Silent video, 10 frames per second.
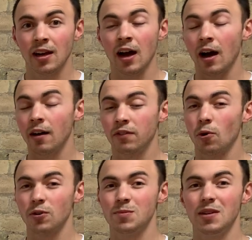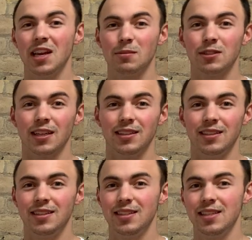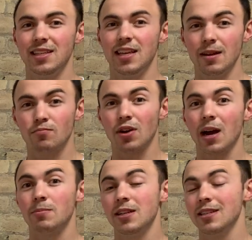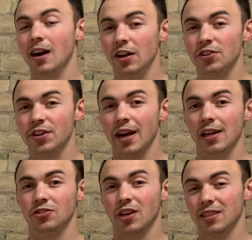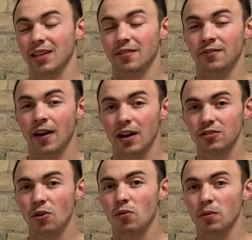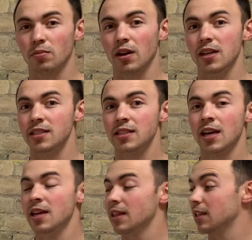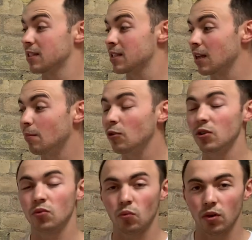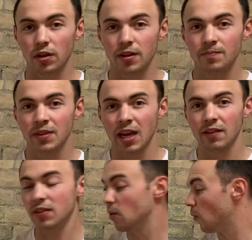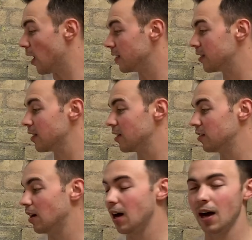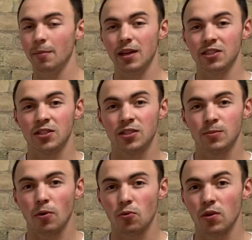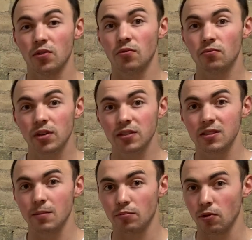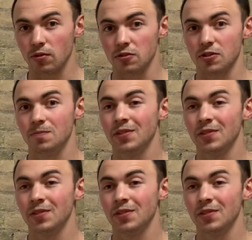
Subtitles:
Of course, being able to get properties under contract at a far lower price than someone would if they went and spoke with real estate brokers.